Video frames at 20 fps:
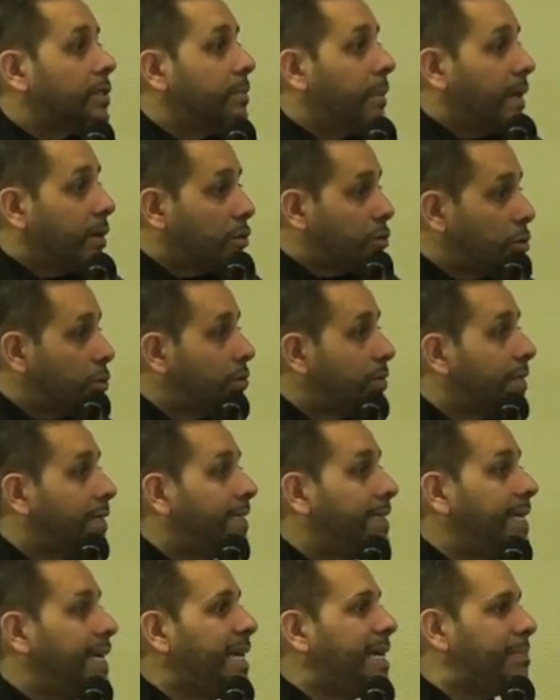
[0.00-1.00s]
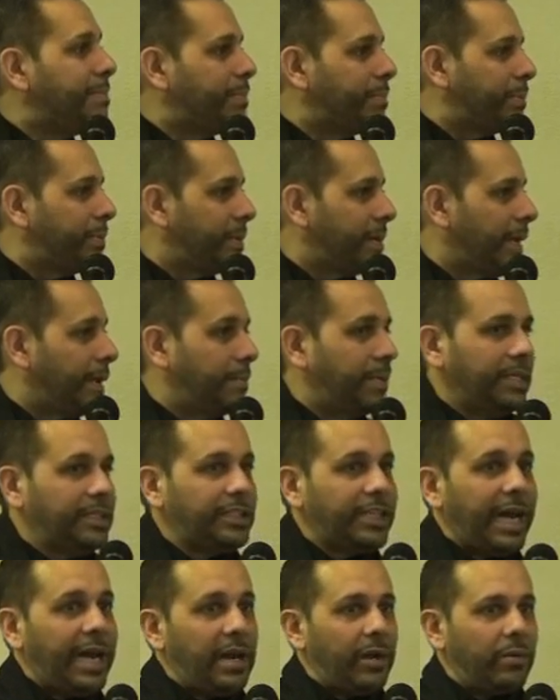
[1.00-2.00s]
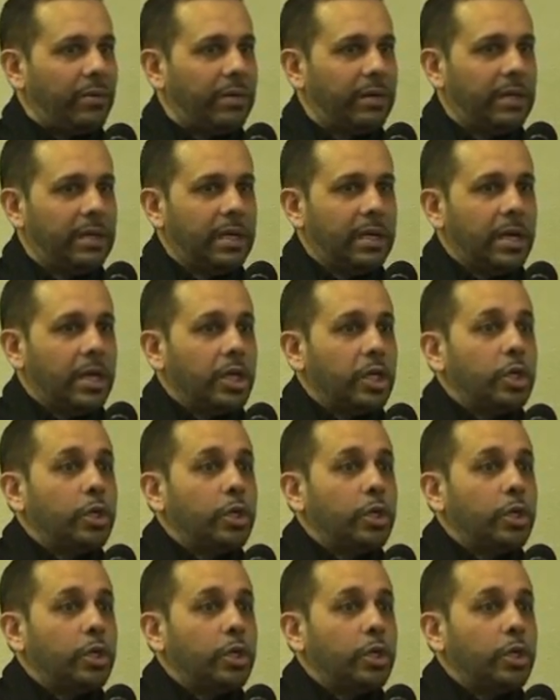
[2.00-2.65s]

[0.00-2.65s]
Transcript: Because my roots are deep, I'm not shallow.